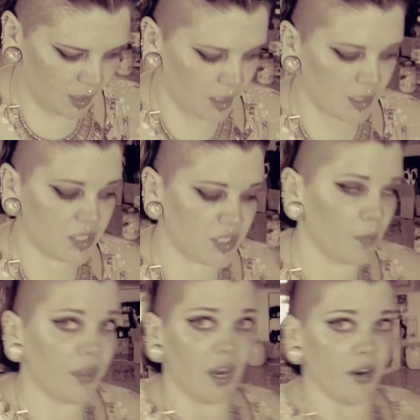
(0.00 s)
start
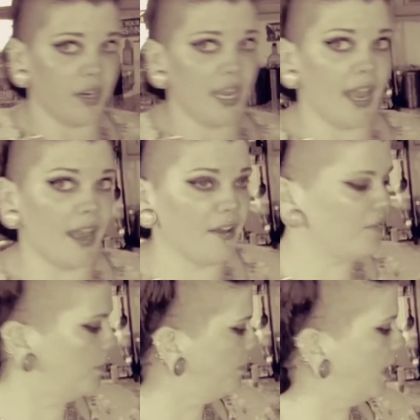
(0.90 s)
with, I already
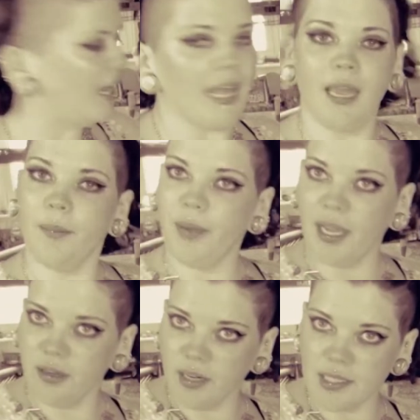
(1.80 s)
have my pie
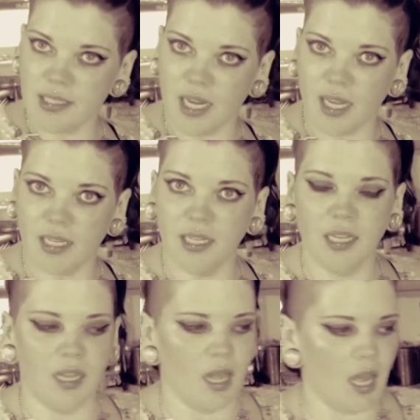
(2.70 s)
crust done.
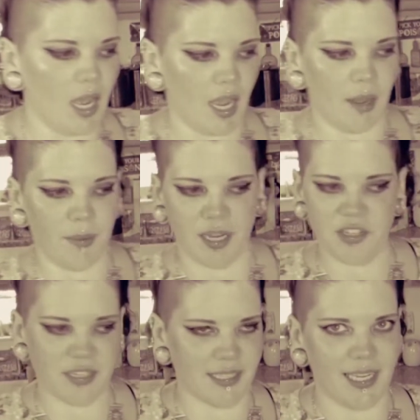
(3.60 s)
I
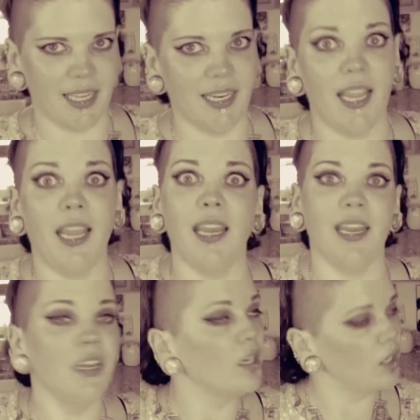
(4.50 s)
just did
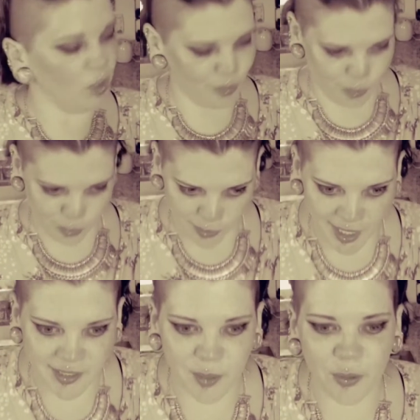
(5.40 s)
a
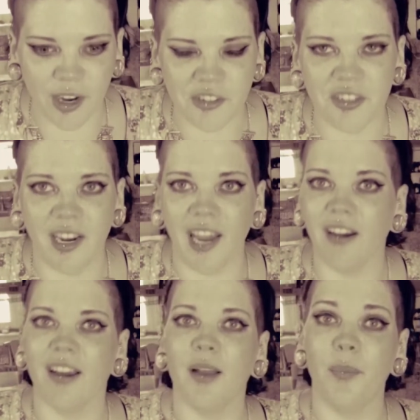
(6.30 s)
Great Depression
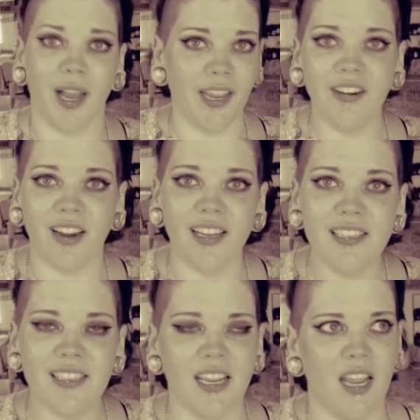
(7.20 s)
era pie
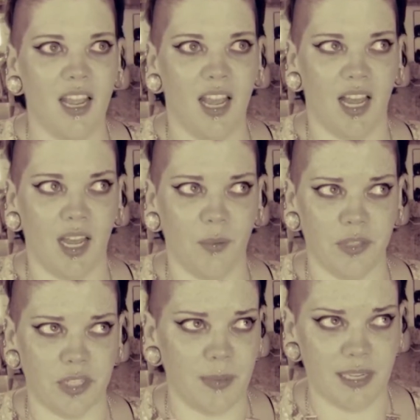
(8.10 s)
crust, which
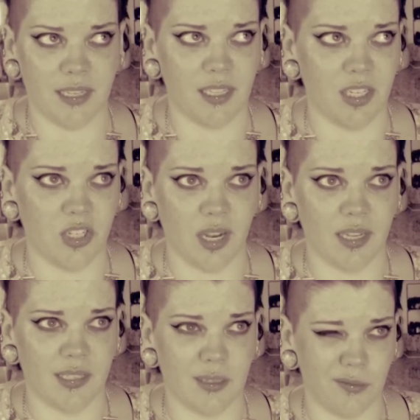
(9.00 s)
is basically
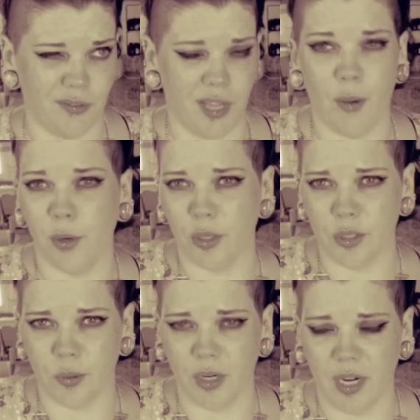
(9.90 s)
just flour,
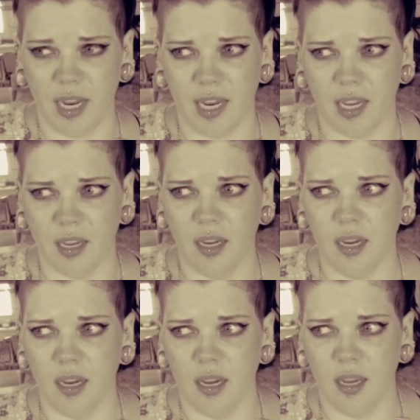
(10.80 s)
shortening,
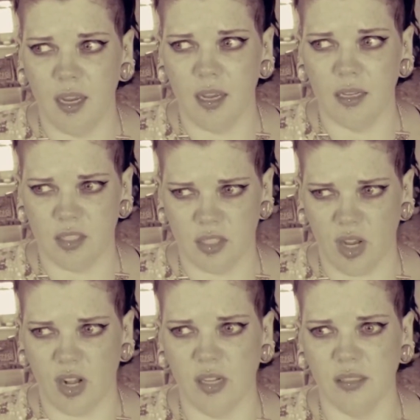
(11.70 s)

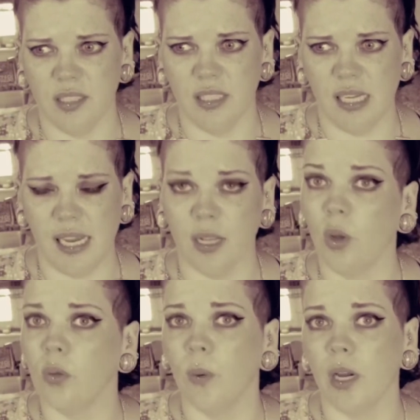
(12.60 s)
salt, and
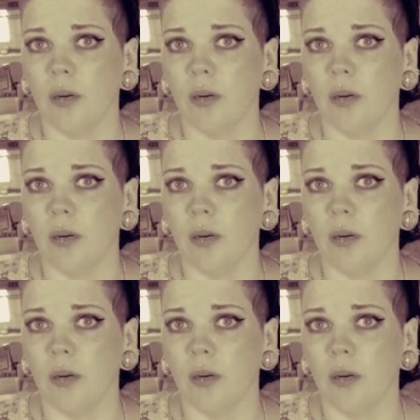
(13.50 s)
cold water.